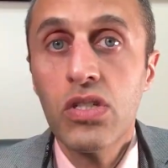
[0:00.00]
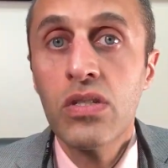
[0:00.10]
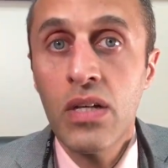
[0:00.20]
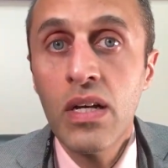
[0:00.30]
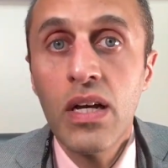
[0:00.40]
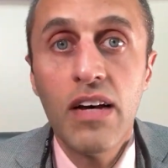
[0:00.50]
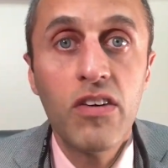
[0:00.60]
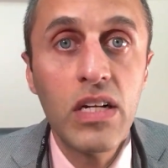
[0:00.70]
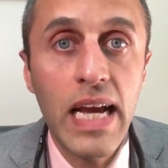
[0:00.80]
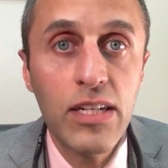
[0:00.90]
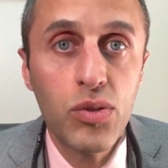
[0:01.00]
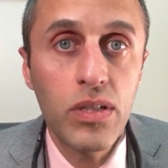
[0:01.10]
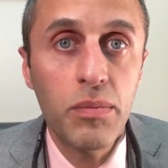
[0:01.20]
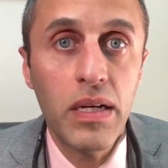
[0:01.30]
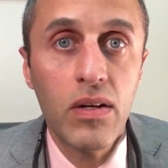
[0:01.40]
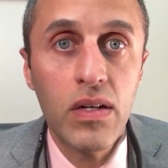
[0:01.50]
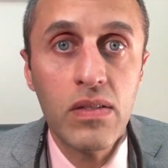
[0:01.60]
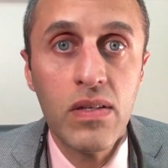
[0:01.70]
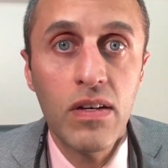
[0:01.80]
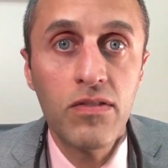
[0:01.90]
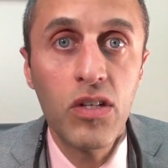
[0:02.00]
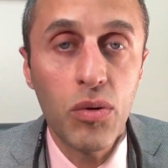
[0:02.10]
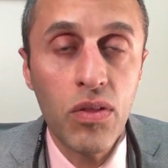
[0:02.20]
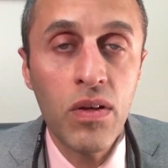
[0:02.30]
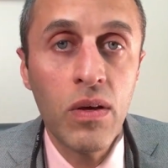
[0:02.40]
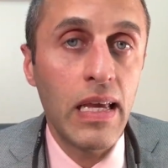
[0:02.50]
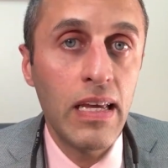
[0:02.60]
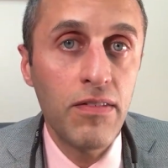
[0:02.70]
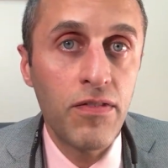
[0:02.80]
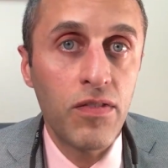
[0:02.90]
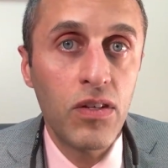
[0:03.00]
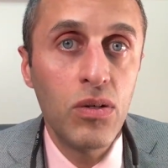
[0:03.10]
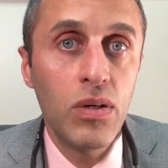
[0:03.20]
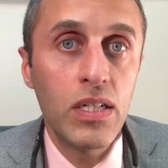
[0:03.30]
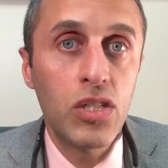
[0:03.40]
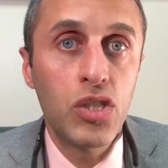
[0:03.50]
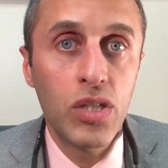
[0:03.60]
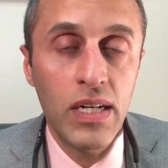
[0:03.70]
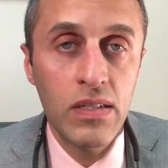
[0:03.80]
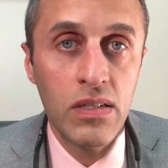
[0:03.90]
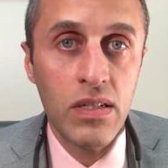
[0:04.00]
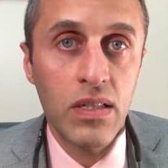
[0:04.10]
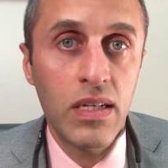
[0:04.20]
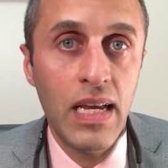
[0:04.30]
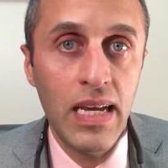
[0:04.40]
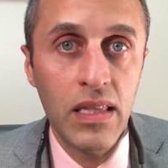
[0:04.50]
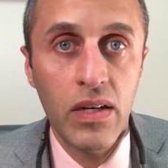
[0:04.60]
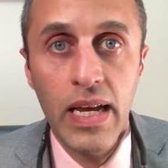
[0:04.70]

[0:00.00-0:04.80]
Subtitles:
is a very natural appearance of youth. If you adjust the canthal